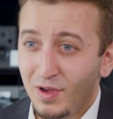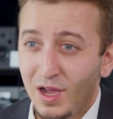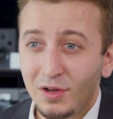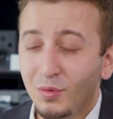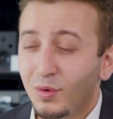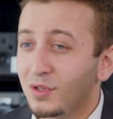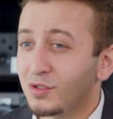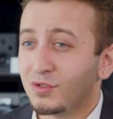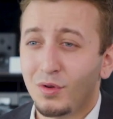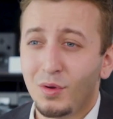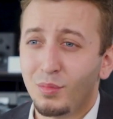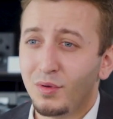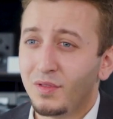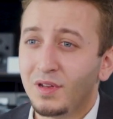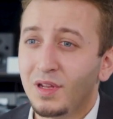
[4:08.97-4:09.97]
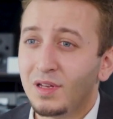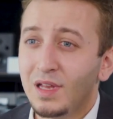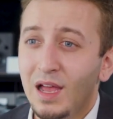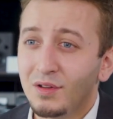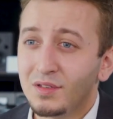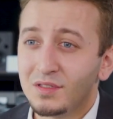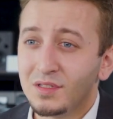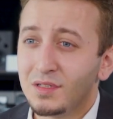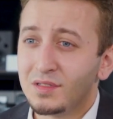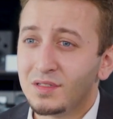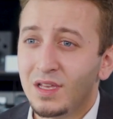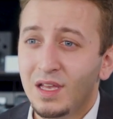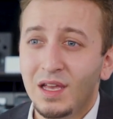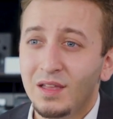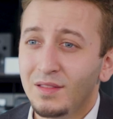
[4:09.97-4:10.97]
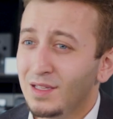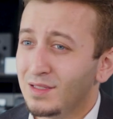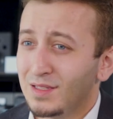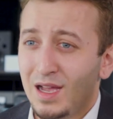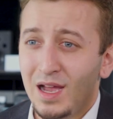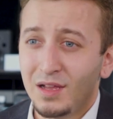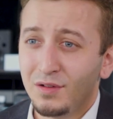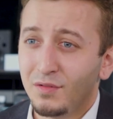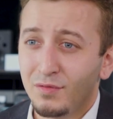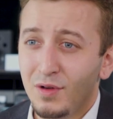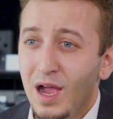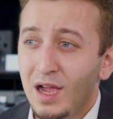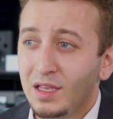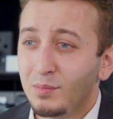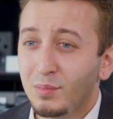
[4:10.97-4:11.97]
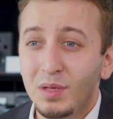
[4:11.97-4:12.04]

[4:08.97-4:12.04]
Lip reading: I don't want to show up with an analysis that's kind of rocky.